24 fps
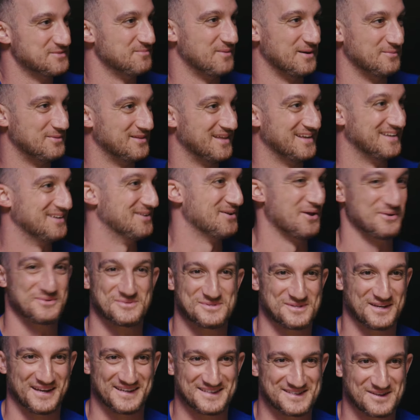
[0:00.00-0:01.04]
Maybe they didn't
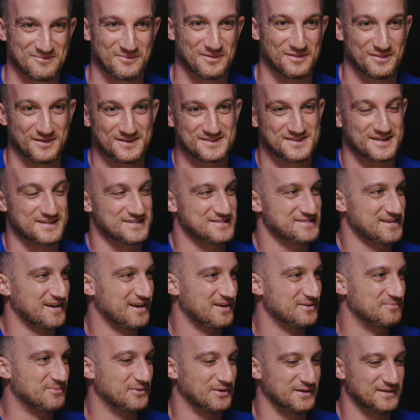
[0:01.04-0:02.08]
understand some of the things I
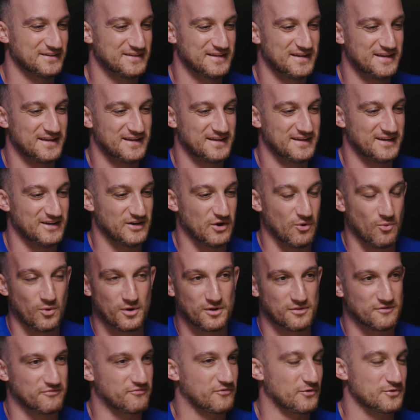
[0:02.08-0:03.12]
said. But you know, one
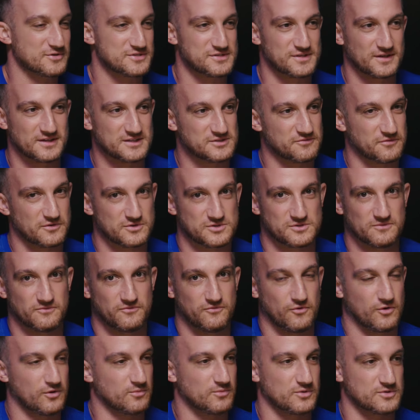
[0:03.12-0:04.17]
of the first things, first and
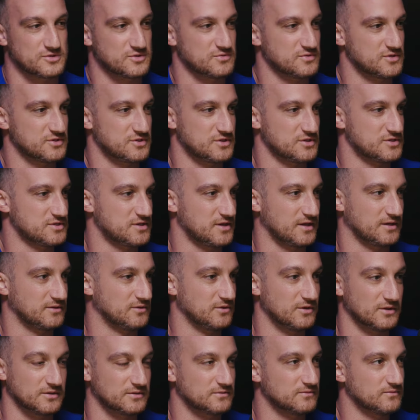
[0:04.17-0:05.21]
foremost, was just like,
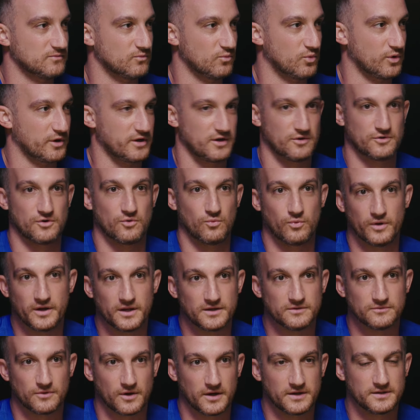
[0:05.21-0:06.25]
look, we're here to
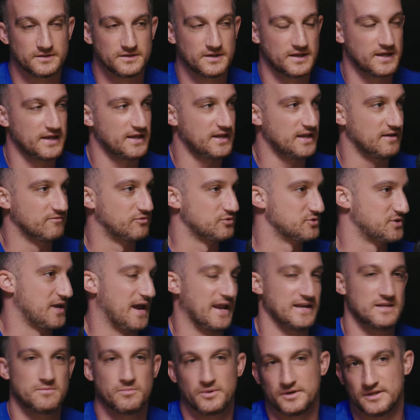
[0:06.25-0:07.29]
win, right? If there's
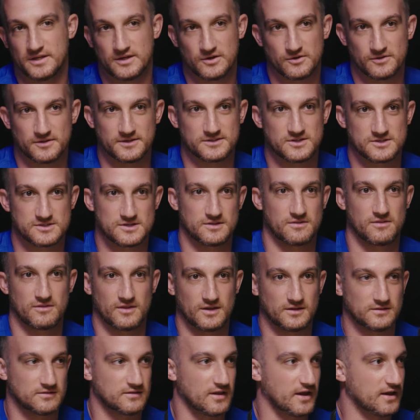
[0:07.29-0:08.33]
anybody here that doesn't
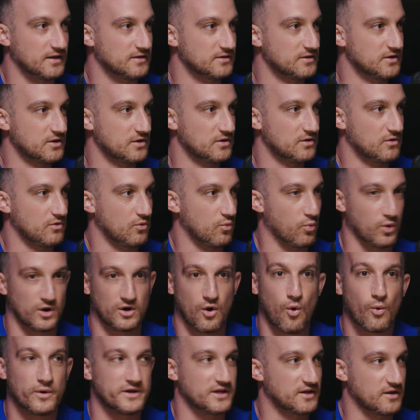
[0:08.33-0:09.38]
think that were
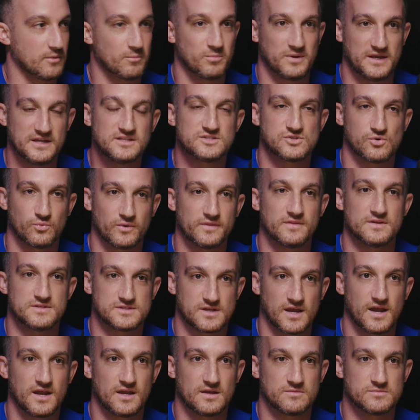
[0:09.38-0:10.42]
going to compete to win these
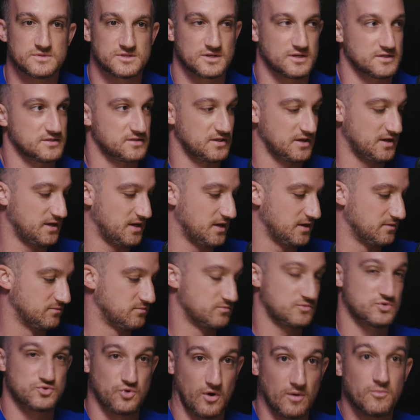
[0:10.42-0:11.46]
games because they had
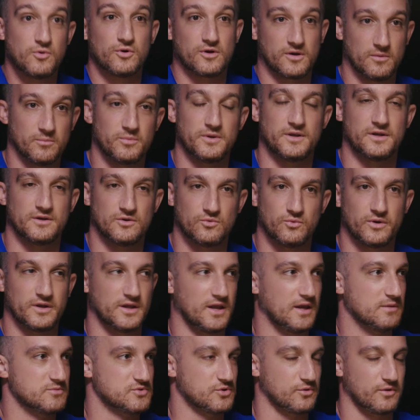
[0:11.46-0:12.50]
trouble competing to win mm-hmm.
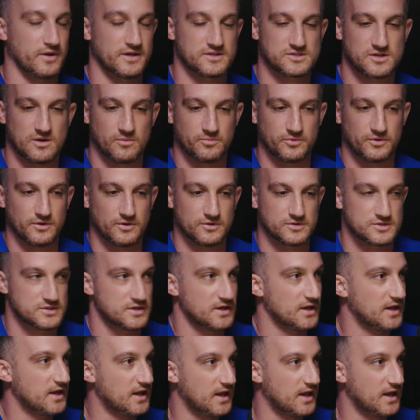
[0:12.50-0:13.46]
games over the last couple years.